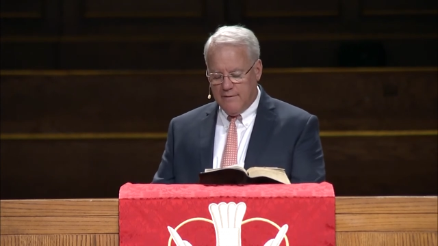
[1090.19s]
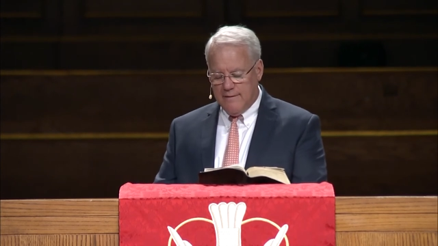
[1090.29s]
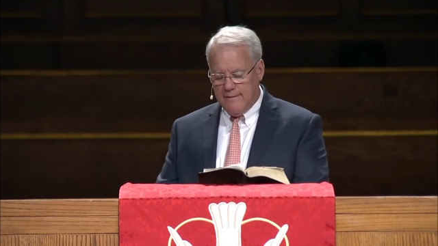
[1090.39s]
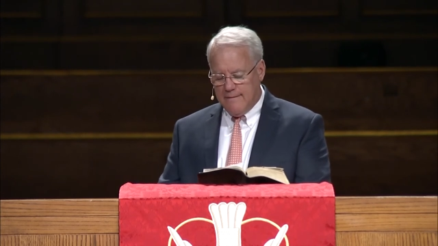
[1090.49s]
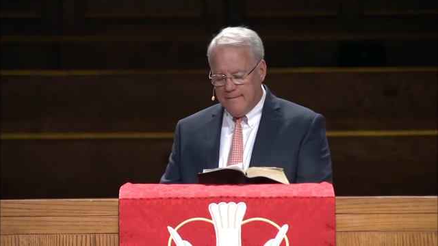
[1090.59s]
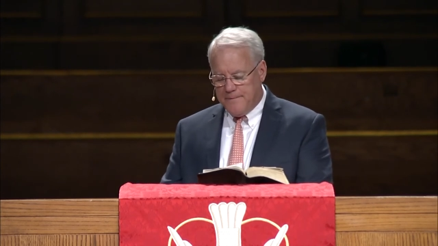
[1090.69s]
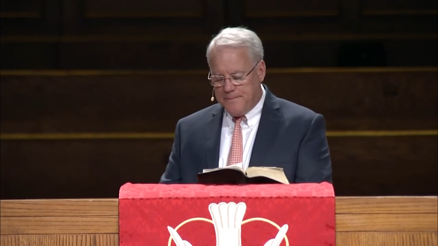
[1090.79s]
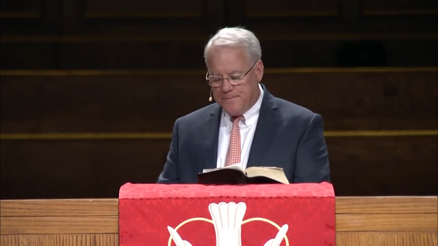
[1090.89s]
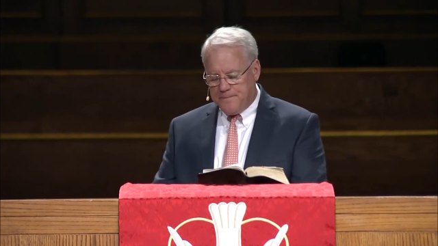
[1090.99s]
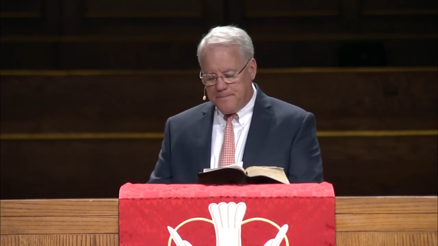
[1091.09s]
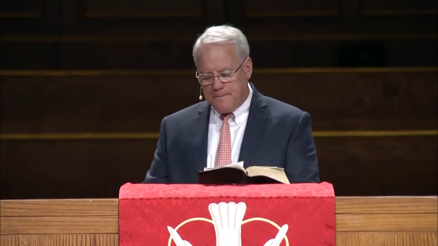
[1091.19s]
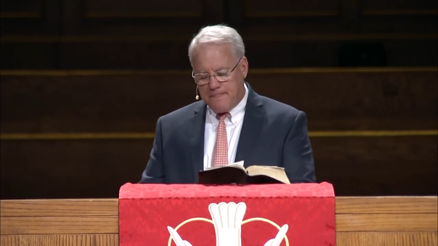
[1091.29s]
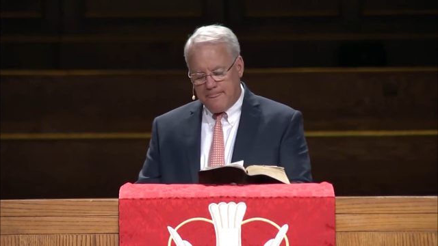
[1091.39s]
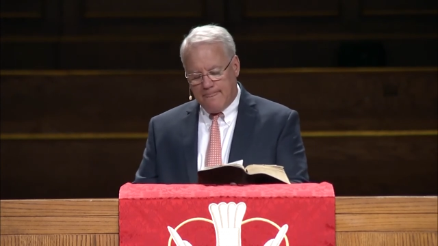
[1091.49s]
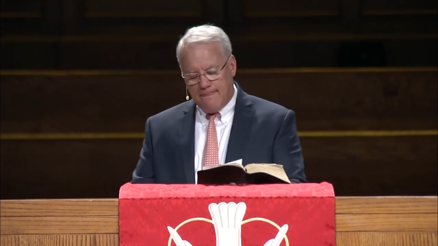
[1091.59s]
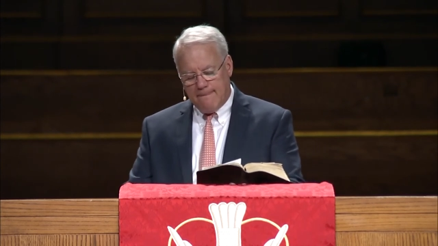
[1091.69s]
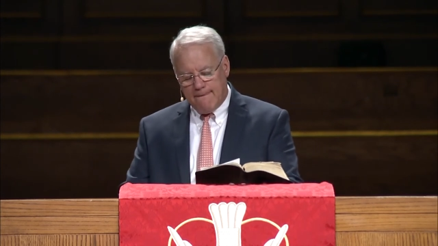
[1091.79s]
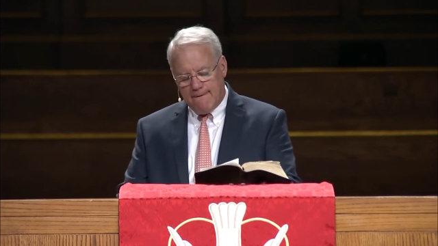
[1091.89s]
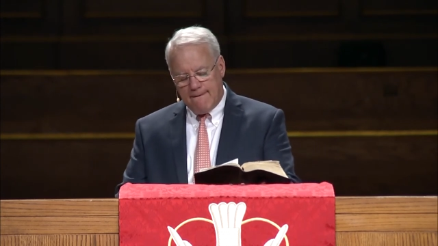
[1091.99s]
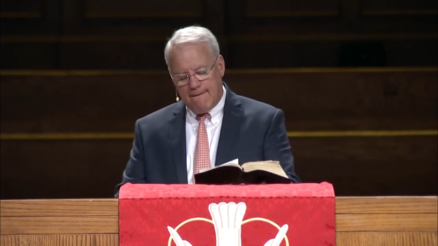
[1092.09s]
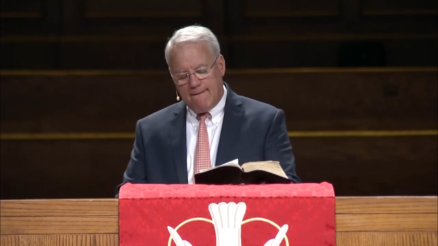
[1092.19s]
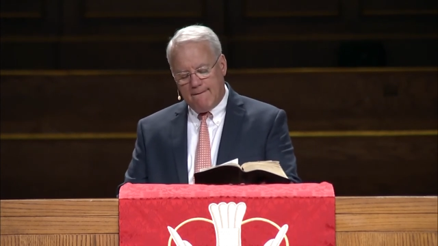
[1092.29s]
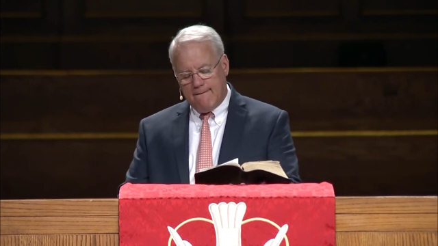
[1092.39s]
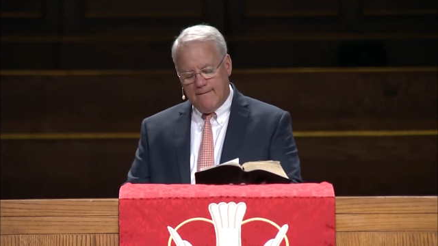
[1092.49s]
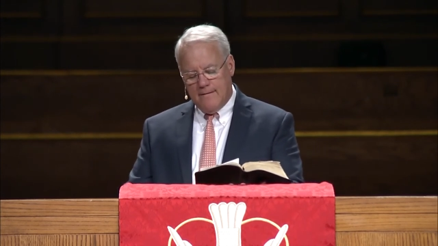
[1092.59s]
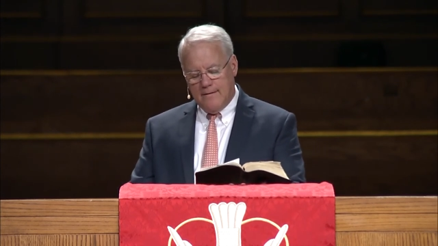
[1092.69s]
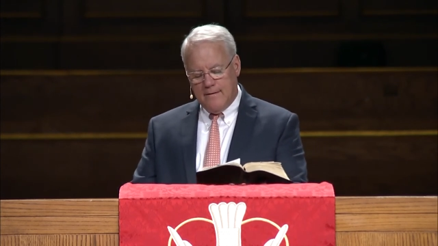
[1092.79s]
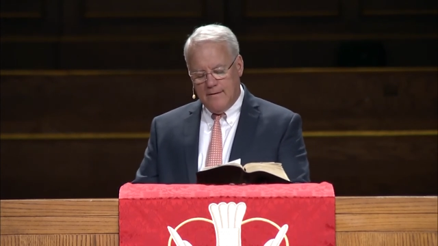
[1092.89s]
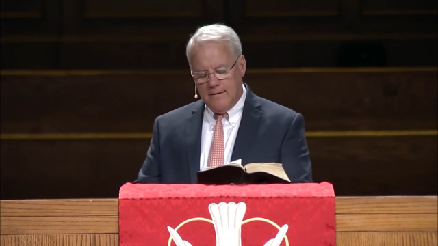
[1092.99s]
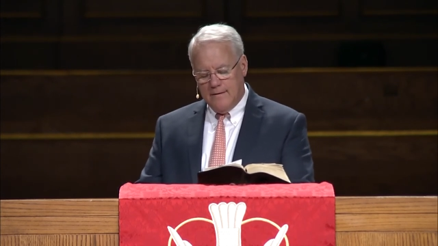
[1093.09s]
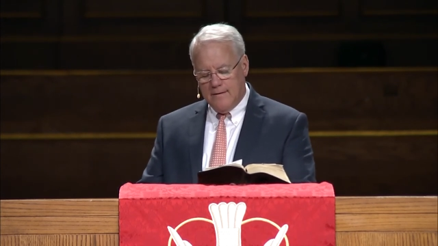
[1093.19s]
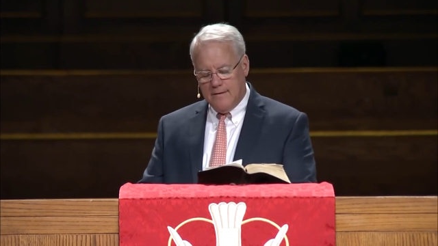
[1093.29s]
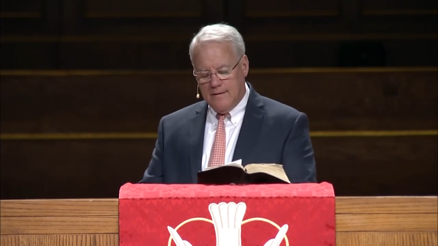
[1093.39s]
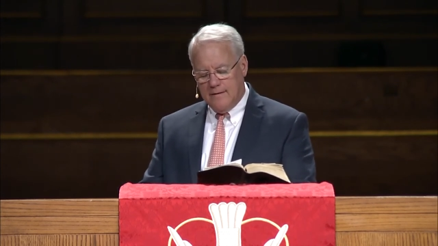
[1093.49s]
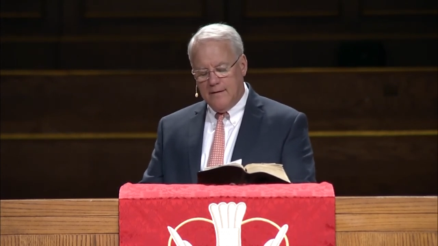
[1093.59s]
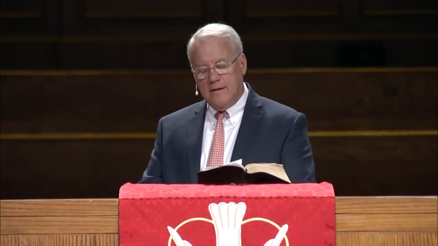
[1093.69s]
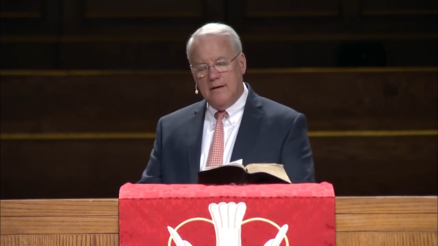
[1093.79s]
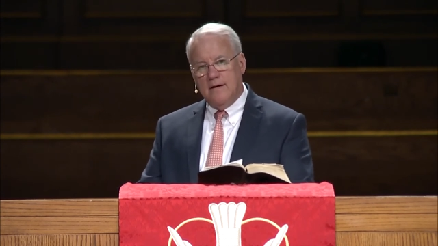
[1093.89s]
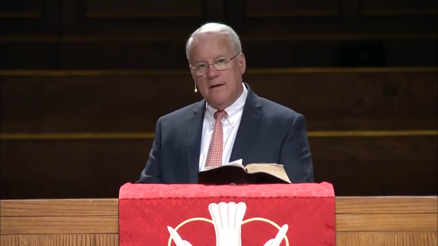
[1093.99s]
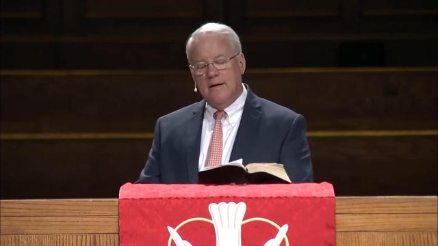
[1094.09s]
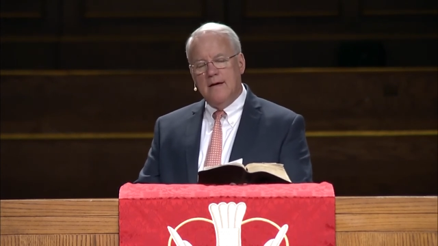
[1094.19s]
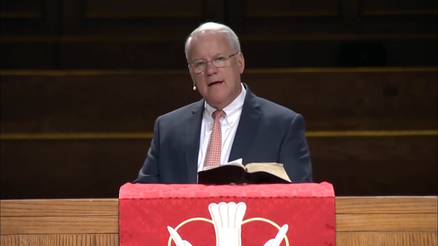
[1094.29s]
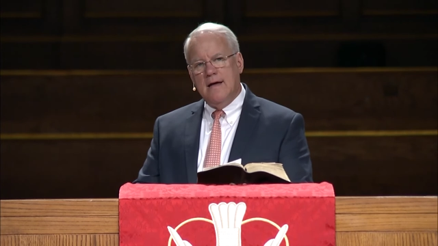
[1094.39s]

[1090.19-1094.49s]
[no speech]